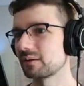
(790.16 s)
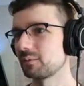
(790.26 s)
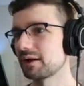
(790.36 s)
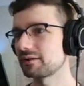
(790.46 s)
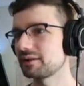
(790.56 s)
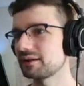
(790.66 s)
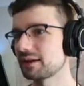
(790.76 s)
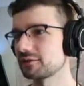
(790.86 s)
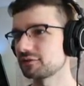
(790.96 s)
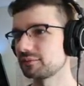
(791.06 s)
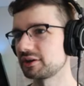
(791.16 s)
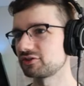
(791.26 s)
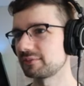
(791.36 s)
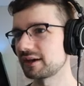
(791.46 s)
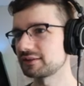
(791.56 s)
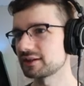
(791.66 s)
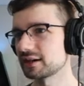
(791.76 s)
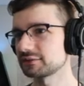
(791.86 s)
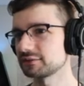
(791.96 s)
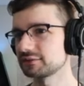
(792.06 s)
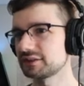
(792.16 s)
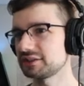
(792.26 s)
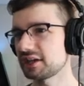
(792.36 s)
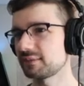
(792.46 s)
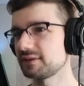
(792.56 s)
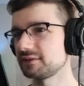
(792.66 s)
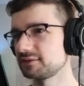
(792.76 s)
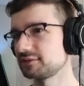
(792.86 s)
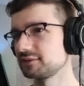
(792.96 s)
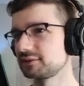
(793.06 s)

Why do they care so much about the Oscars and the Emmys?